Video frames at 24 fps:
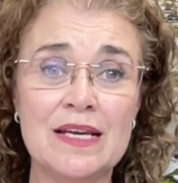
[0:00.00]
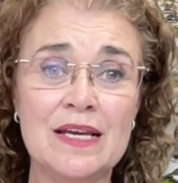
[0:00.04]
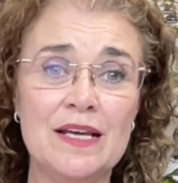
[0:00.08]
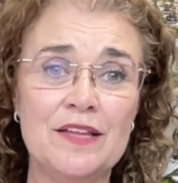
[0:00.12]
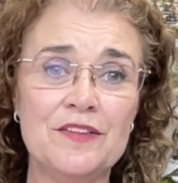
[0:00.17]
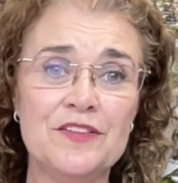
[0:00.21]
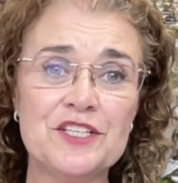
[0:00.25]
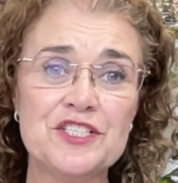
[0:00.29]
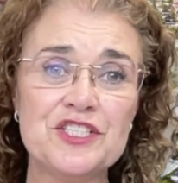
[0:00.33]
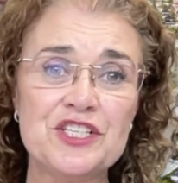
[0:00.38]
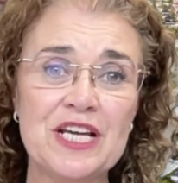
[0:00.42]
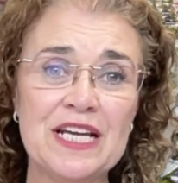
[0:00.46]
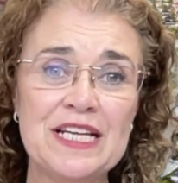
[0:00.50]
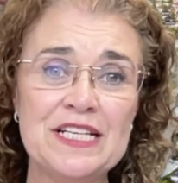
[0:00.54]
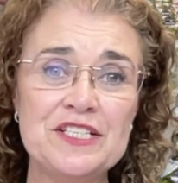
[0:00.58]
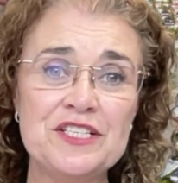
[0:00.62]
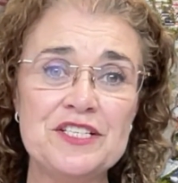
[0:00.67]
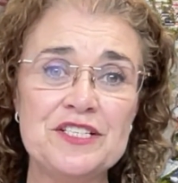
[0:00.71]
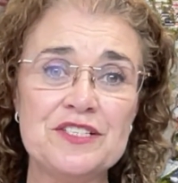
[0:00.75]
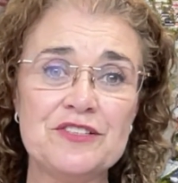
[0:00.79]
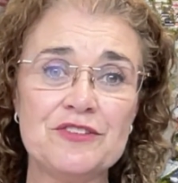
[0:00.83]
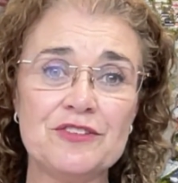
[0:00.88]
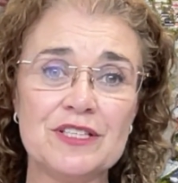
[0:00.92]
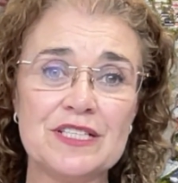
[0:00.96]
The
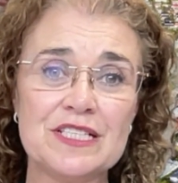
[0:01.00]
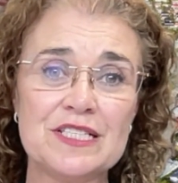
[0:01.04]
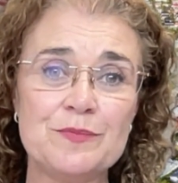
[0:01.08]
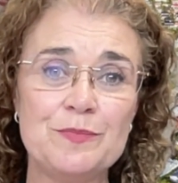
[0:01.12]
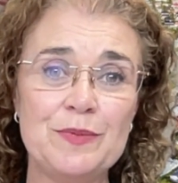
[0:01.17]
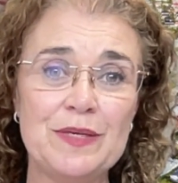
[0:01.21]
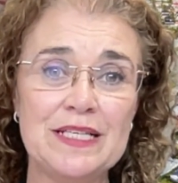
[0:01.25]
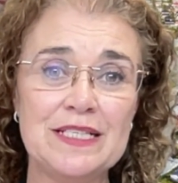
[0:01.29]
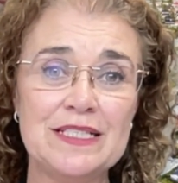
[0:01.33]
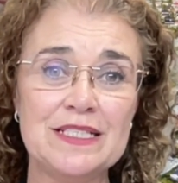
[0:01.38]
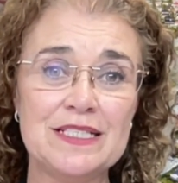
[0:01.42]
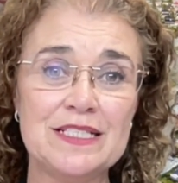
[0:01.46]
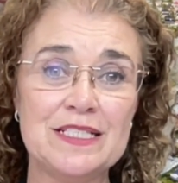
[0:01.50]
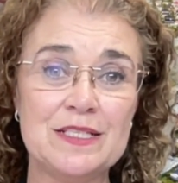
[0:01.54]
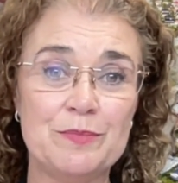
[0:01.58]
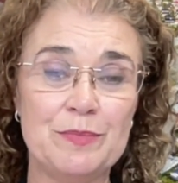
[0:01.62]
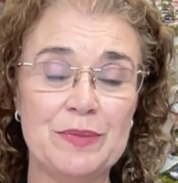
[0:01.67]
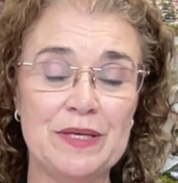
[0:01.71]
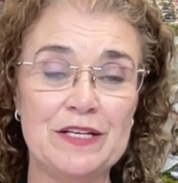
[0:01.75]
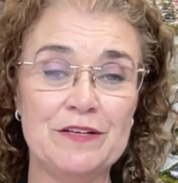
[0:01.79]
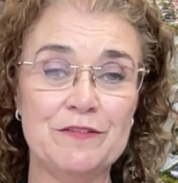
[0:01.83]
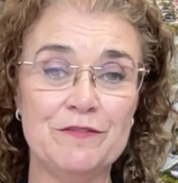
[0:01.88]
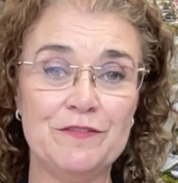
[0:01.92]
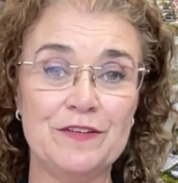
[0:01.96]
changes are expected to
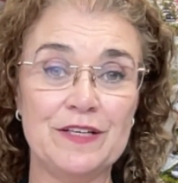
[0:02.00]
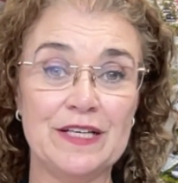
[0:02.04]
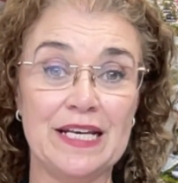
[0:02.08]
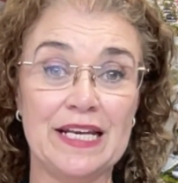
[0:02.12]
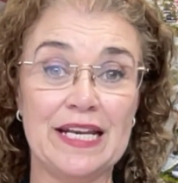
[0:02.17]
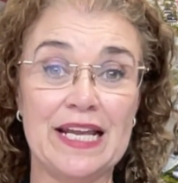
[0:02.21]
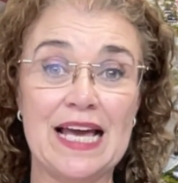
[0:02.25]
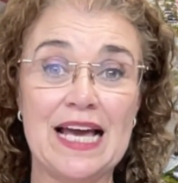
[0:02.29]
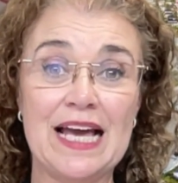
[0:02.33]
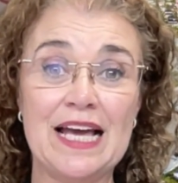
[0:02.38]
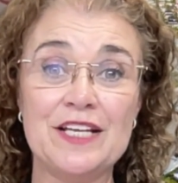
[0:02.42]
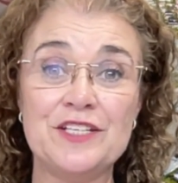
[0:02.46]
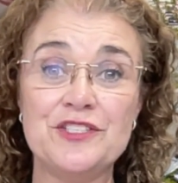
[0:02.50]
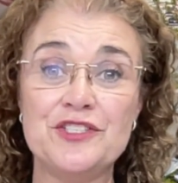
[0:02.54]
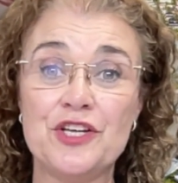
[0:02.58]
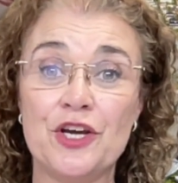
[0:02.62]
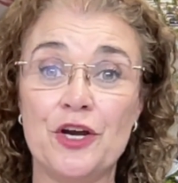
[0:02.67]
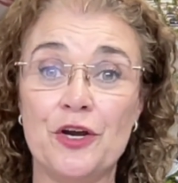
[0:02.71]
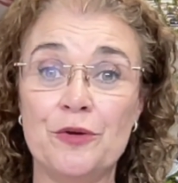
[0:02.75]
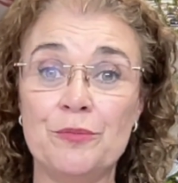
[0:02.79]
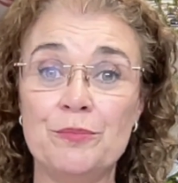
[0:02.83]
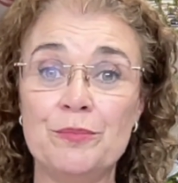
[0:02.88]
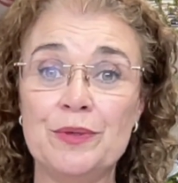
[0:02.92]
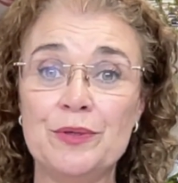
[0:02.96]
benefit large
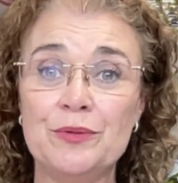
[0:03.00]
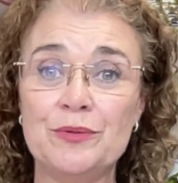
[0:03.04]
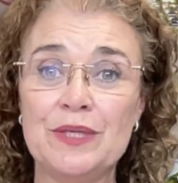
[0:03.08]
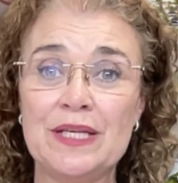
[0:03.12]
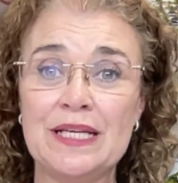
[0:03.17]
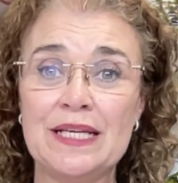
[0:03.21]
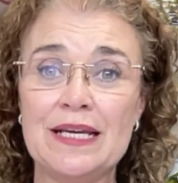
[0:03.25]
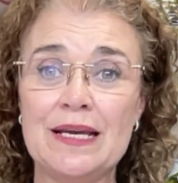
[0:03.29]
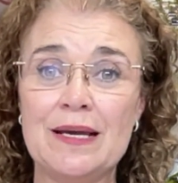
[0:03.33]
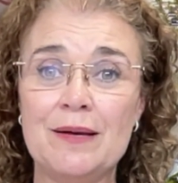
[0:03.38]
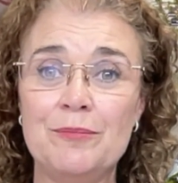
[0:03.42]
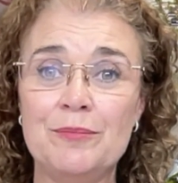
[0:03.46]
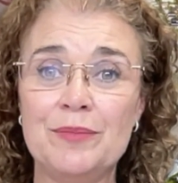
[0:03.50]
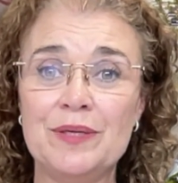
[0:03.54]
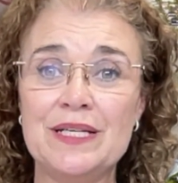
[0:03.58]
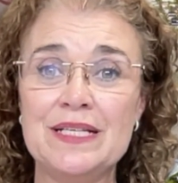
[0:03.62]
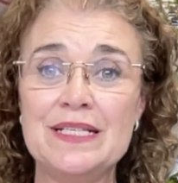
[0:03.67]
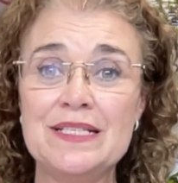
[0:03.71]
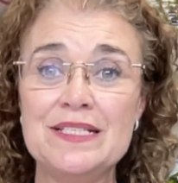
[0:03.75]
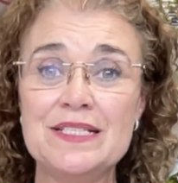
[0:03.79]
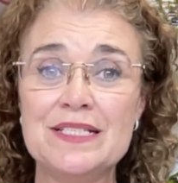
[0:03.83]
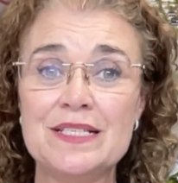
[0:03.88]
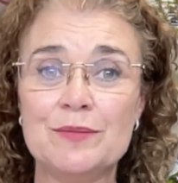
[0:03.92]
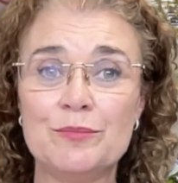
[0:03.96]
home building
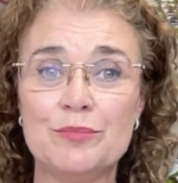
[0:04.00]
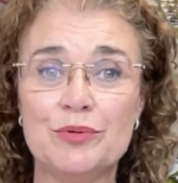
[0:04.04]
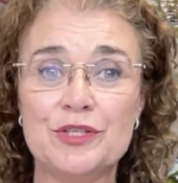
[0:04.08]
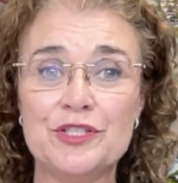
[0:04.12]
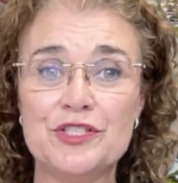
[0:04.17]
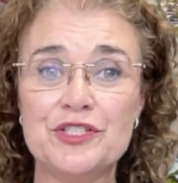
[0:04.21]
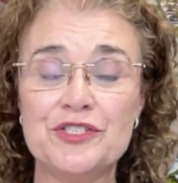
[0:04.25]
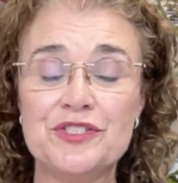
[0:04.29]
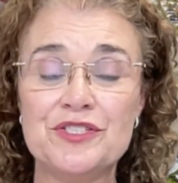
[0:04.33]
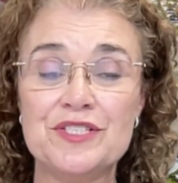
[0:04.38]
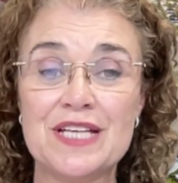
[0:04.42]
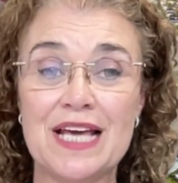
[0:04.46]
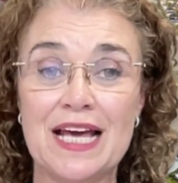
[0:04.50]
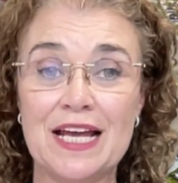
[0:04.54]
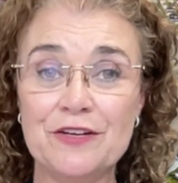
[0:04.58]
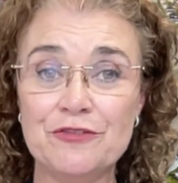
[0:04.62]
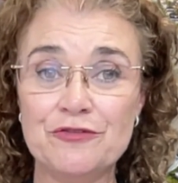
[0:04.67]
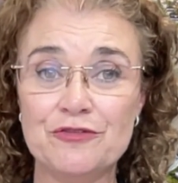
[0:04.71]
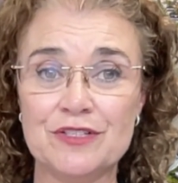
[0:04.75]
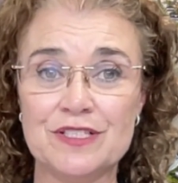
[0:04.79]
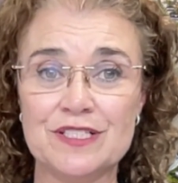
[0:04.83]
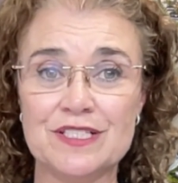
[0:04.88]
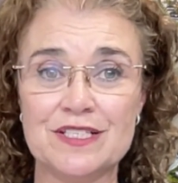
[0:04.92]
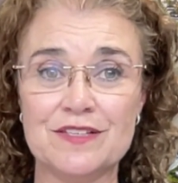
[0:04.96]
companies that produce
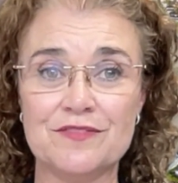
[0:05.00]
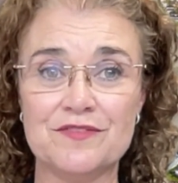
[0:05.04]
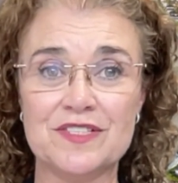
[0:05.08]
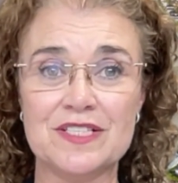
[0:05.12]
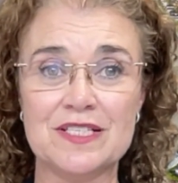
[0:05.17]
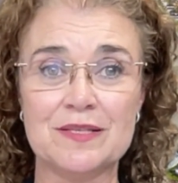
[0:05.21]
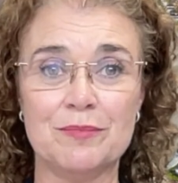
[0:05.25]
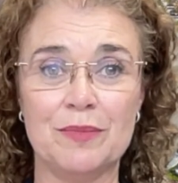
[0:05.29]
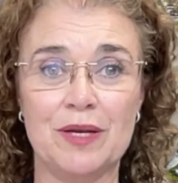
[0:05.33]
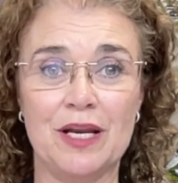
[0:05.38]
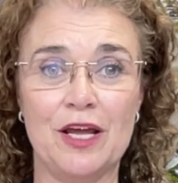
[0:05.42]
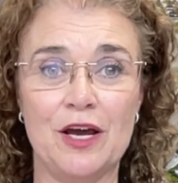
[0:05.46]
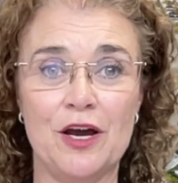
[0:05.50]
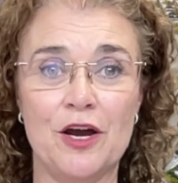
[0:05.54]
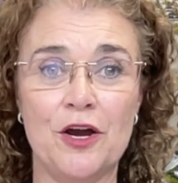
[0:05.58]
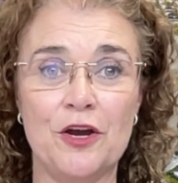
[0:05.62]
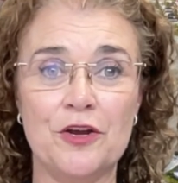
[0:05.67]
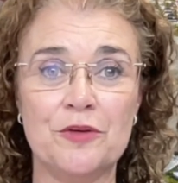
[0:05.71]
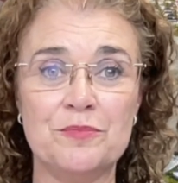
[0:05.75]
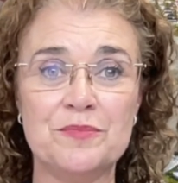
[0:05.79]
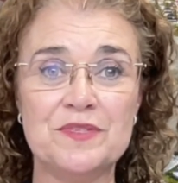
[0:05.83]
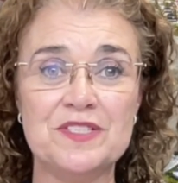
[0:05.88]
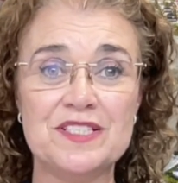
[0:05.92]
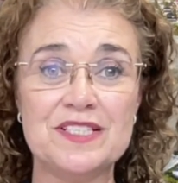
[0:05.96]
hundreds of similar
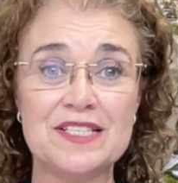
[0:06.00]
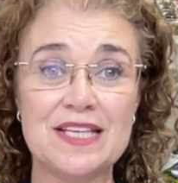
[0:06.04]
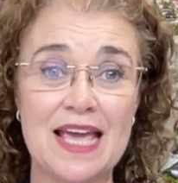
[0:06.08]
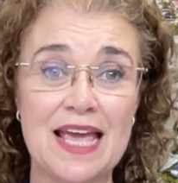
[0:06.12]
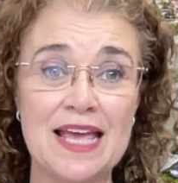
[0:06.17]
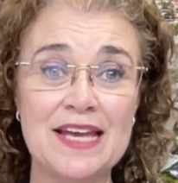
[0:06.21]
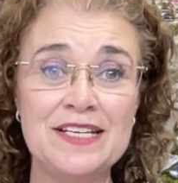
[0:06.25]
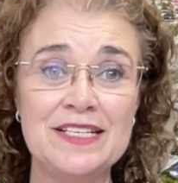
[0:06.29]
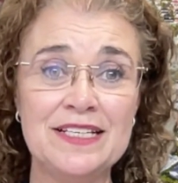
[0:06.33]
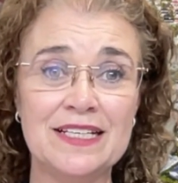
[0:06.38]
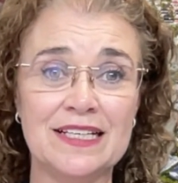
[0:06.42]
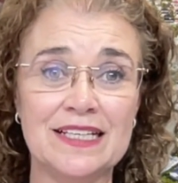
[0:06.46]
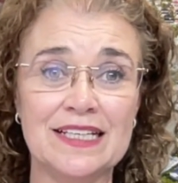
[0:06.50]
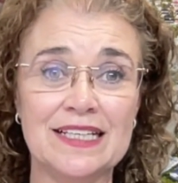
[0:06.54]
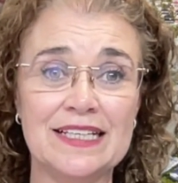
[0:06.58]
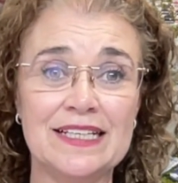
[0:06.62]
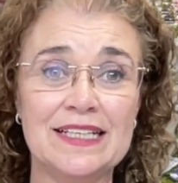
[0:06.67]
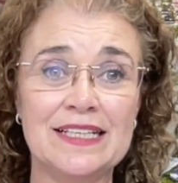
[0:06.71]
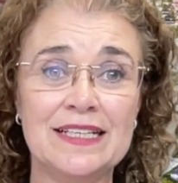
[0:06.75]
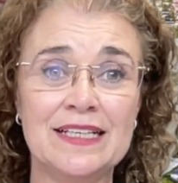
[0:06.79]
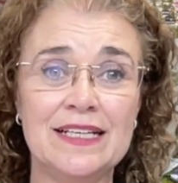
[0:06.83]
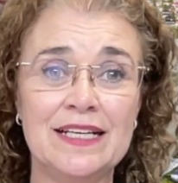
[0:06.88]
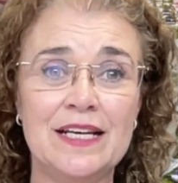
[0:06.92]
homes annually.